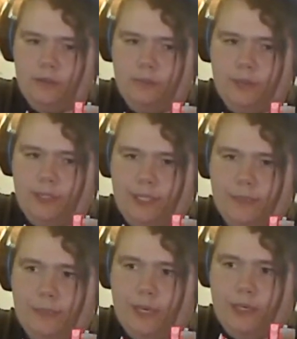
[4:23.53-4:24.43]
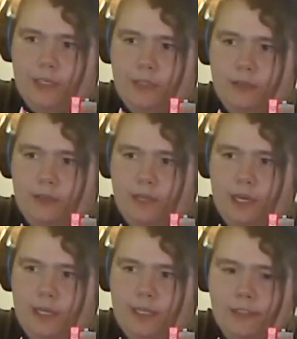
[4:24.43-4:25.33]
but that's about it.
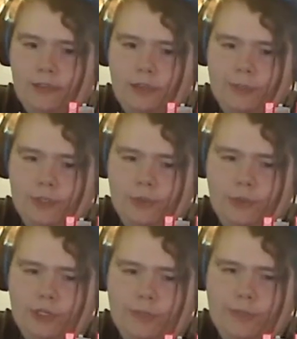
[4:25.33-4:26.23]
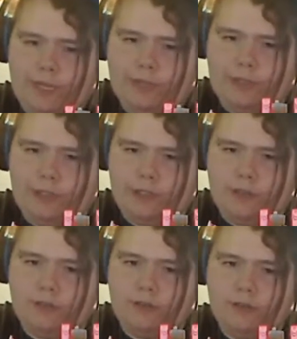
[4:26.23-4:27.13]
He's a little bit shorter than Megatron.
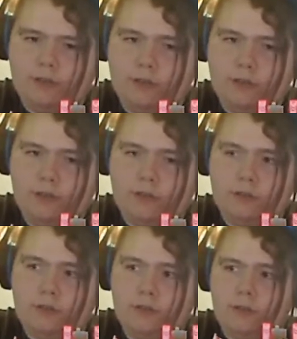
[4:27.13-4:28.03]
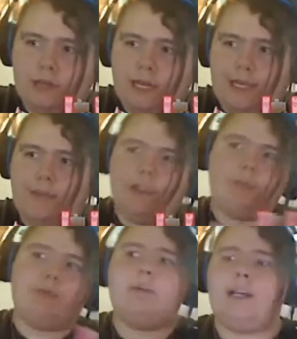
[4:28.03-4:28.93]
I can't really
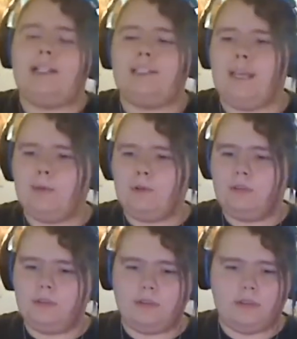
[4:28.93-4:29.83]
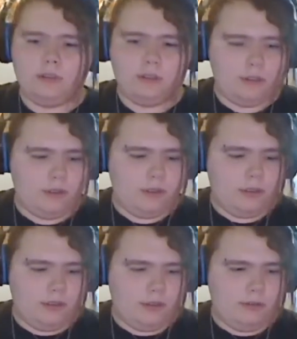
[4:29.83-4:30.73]
put him on a table
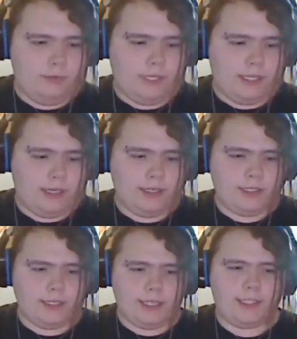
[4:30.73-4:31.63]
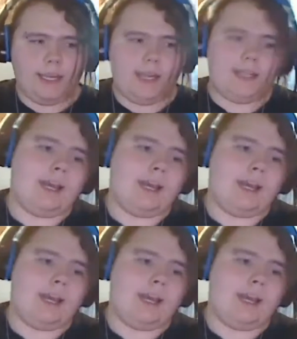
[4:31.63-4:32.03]
because that's not